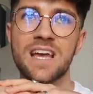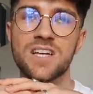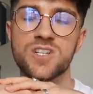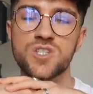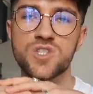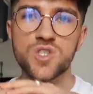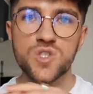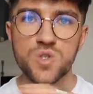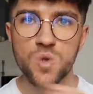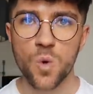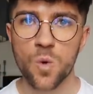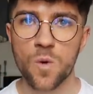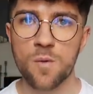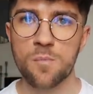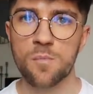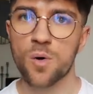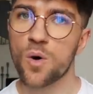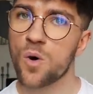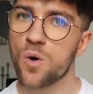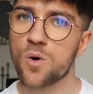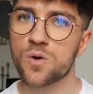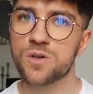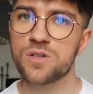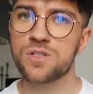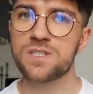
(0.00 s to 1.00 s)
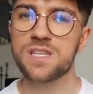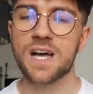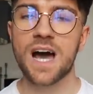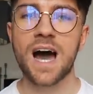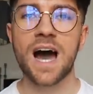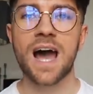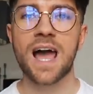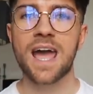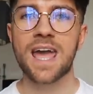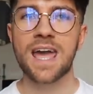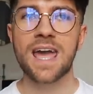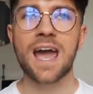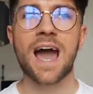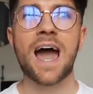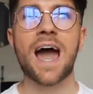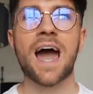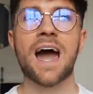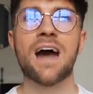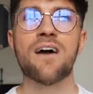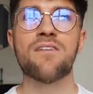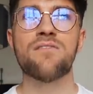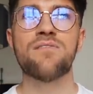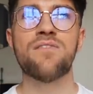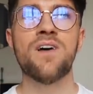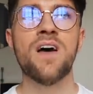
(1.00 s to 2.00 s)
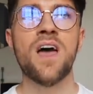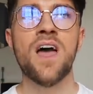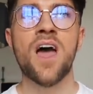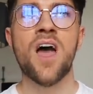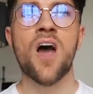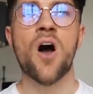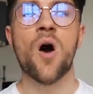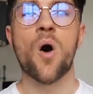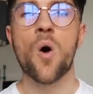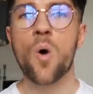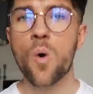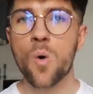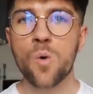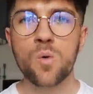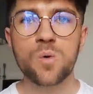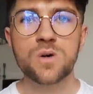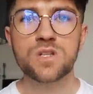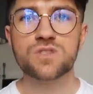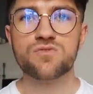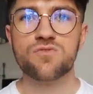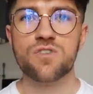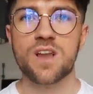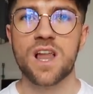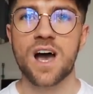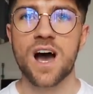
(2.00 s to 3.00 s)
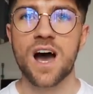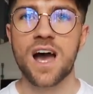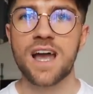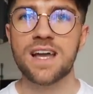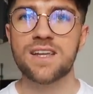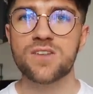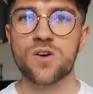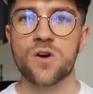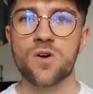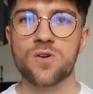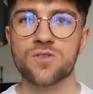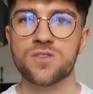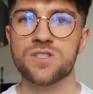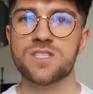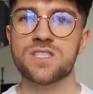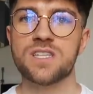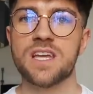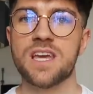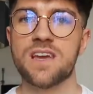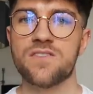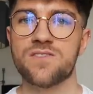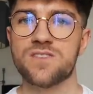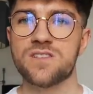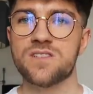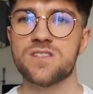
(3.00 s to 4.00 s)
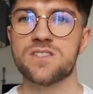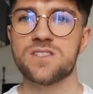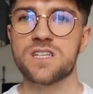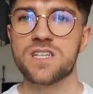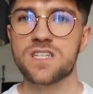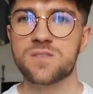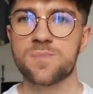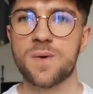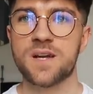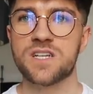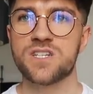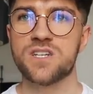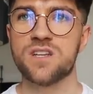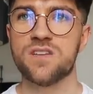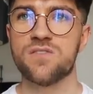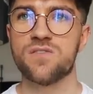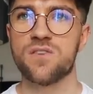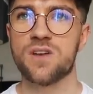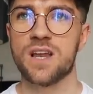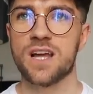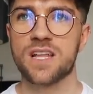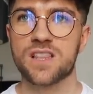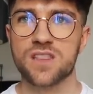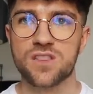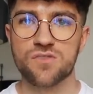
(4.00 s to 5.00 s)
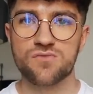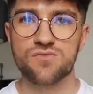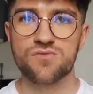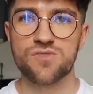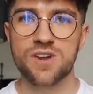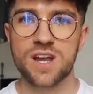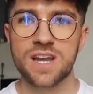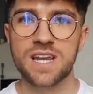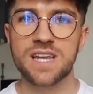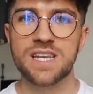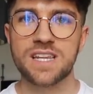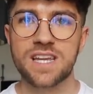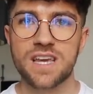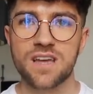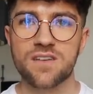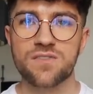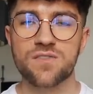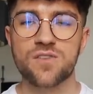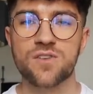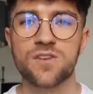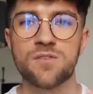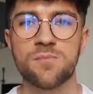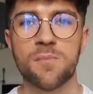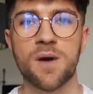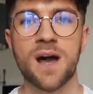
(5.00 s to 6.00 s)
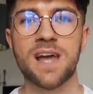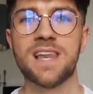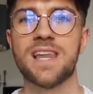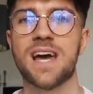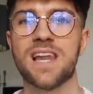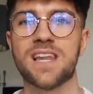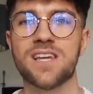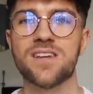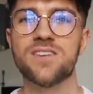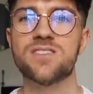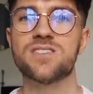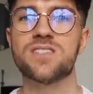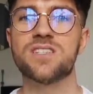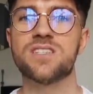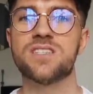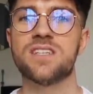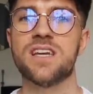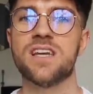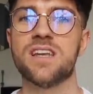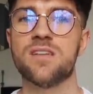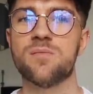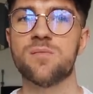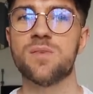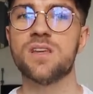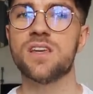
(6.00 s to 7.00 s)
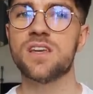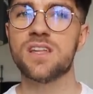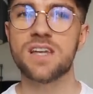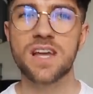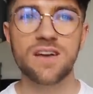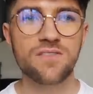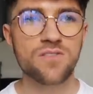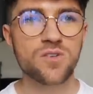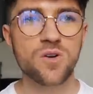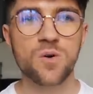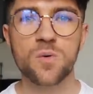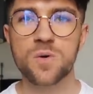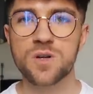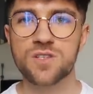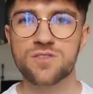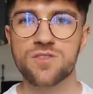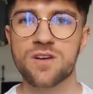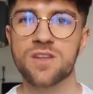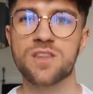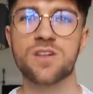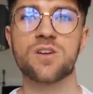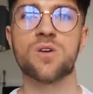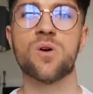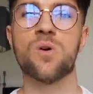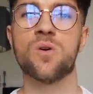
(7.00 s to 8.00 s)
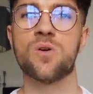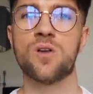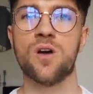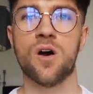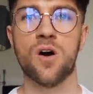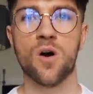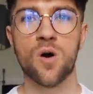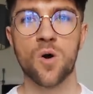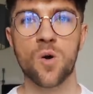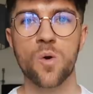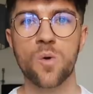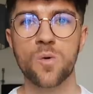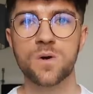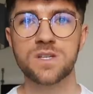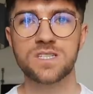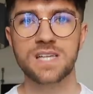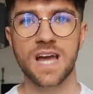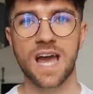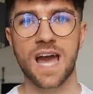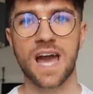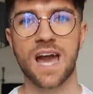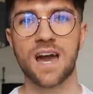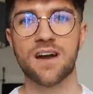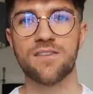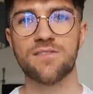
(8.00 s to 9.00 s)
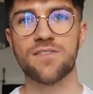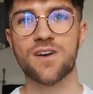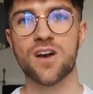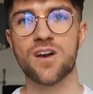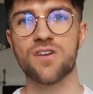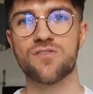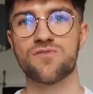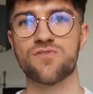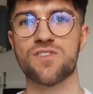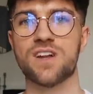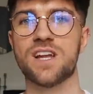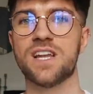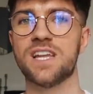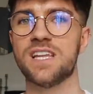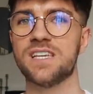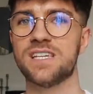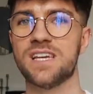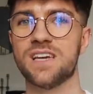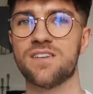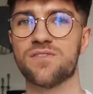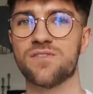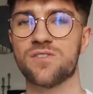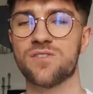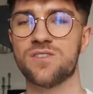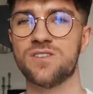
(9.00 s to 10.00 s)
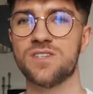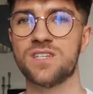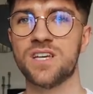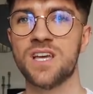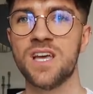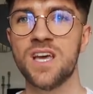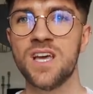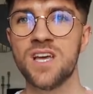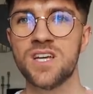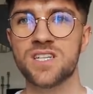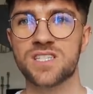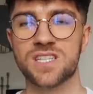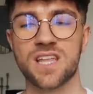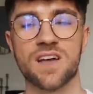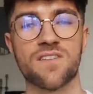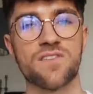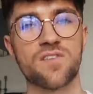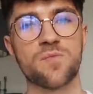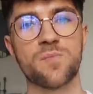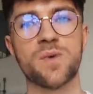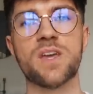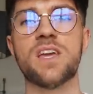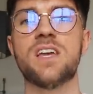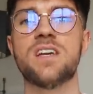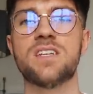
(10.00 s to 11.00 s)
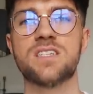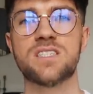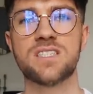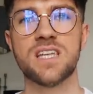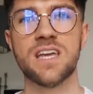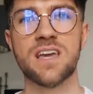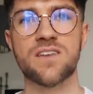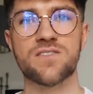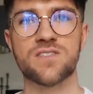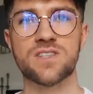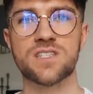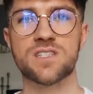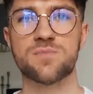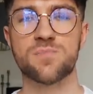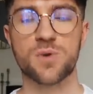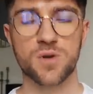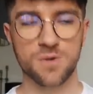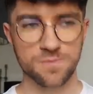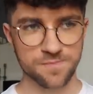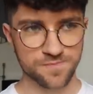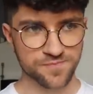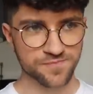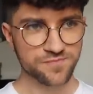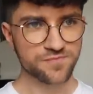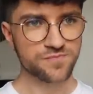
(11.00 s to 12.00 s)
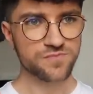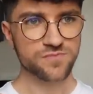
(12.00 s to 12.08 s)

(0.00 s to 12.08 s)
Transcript: so important. I have always relied on savings, especially for like the rainy day fund. My nanny used to say to me, you never know what's around the corner, always have a rainy day fund. So that for me is savings. But